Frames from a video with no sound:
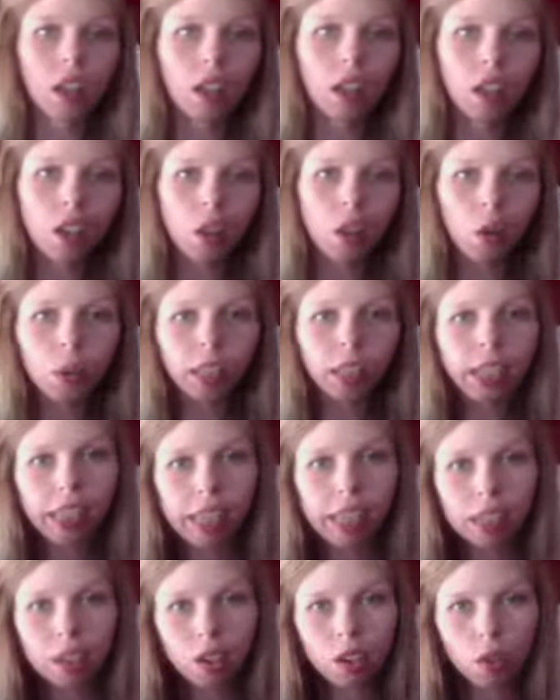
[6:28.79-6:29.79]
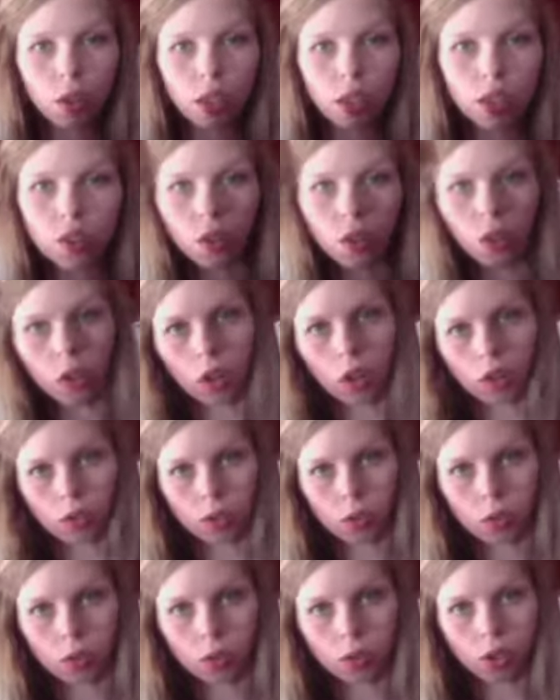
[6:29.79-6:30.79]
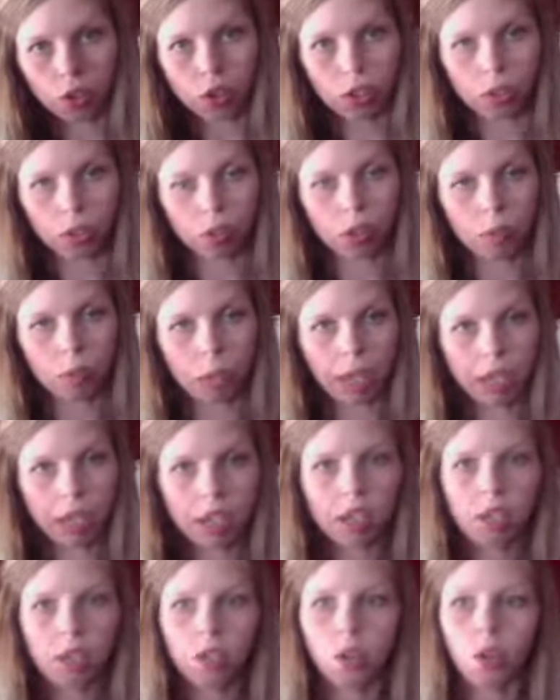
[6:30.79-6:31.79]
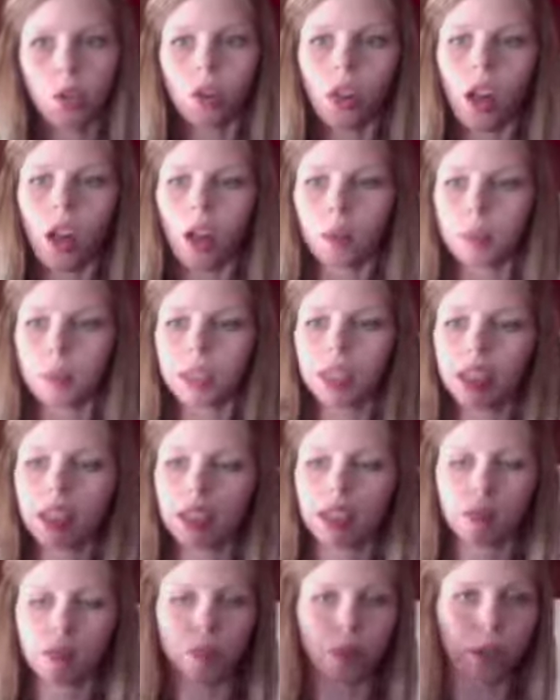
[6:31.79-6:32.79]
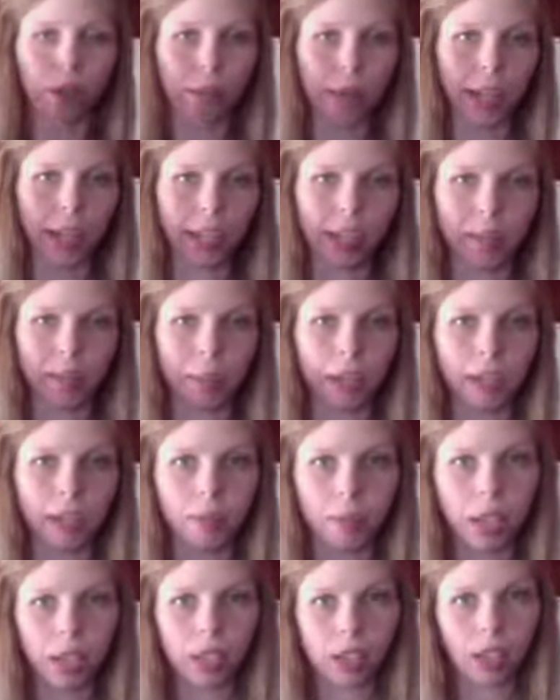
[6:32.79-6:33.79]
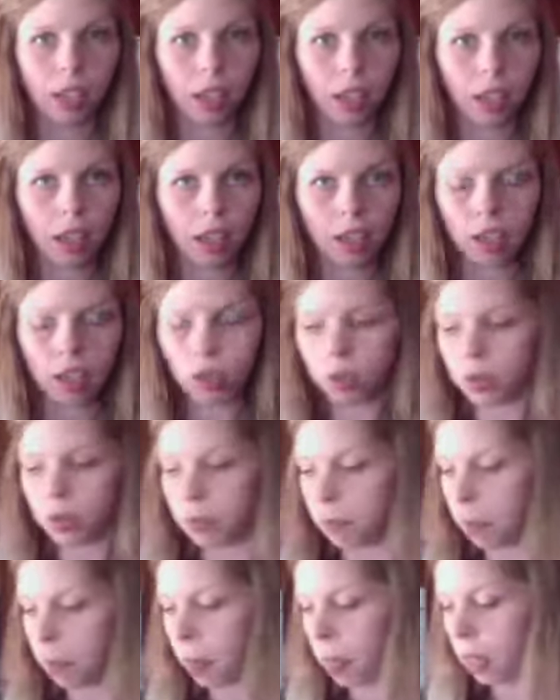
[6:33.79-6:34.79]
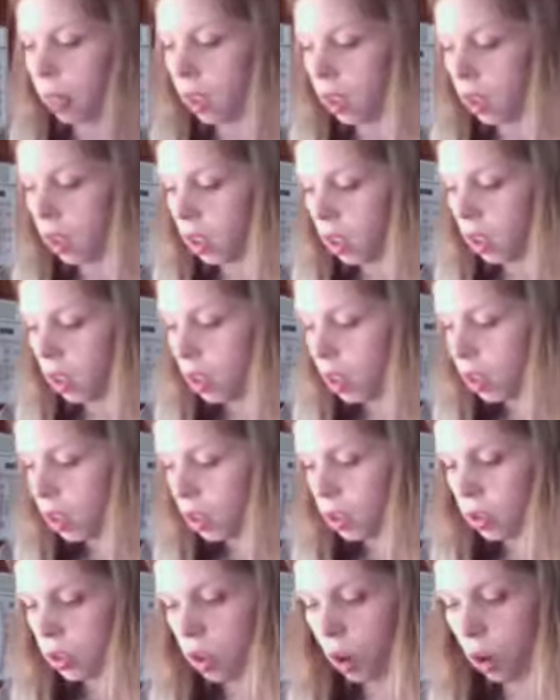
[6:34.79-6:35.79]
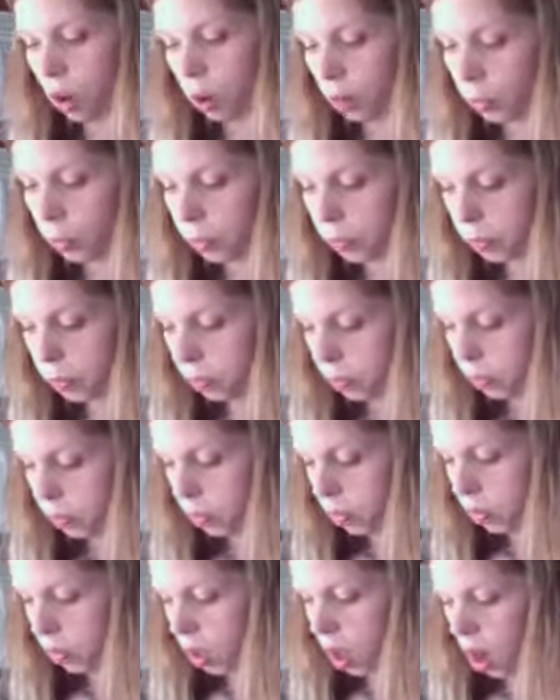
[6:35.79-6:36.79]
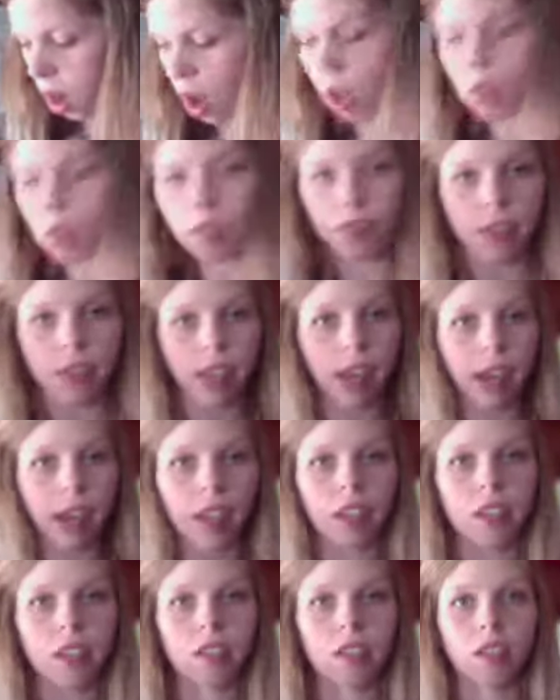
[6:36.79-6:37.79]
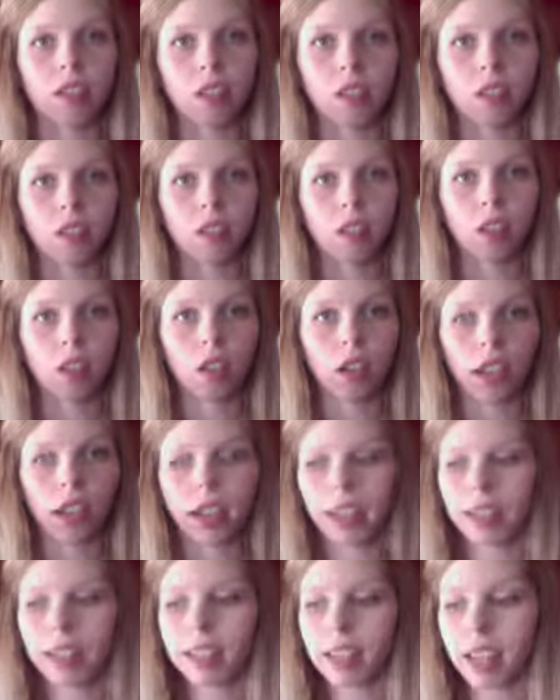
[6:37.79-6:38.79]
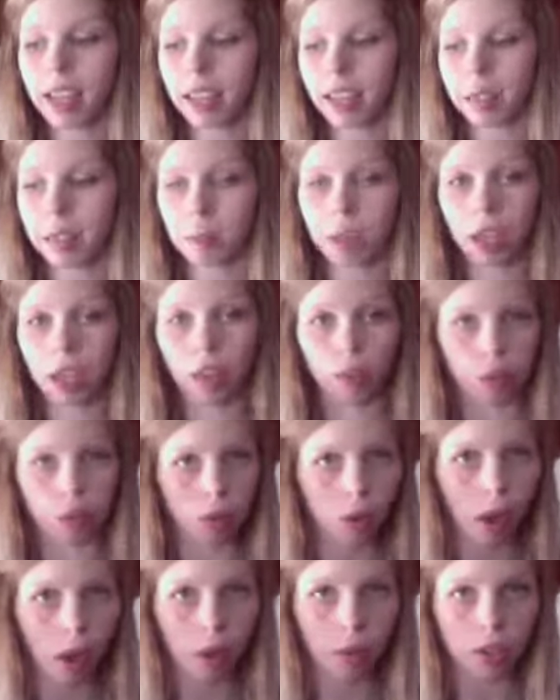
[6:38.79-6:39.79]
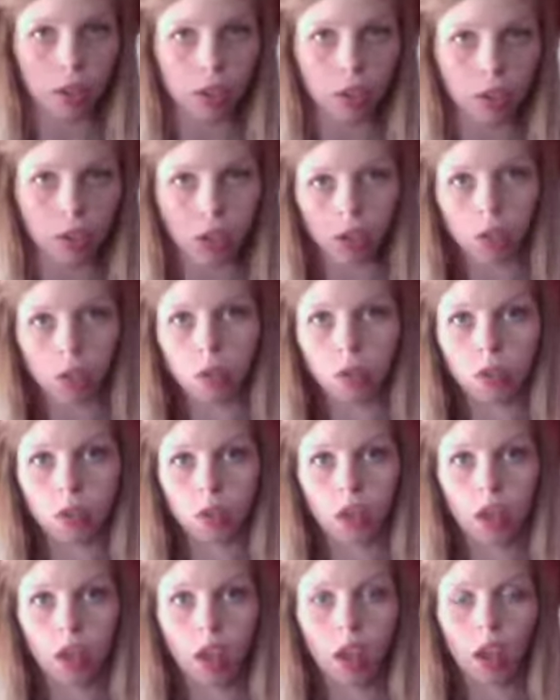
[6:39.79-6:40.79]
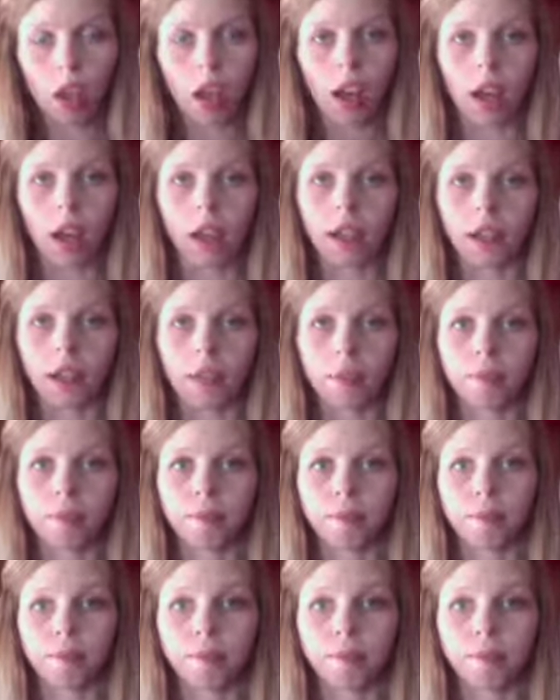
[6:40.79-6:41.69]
You don't really need to do this. You can also just use spices as you go along, but this is a pre-made spice mix that I like to use. So all of that, it takes me a few hours to do. On